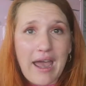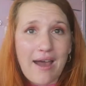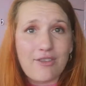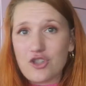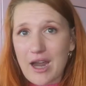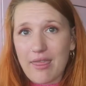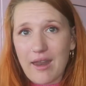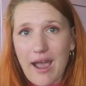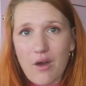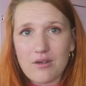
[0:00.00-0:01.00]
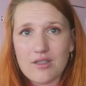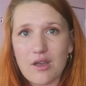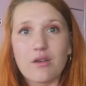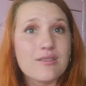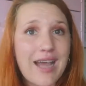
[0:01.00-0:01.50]
I have to try that out,
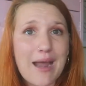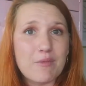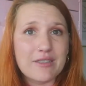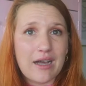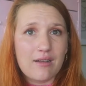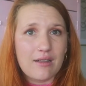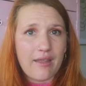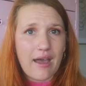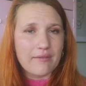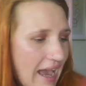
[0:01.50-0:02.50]
so time will tell on that.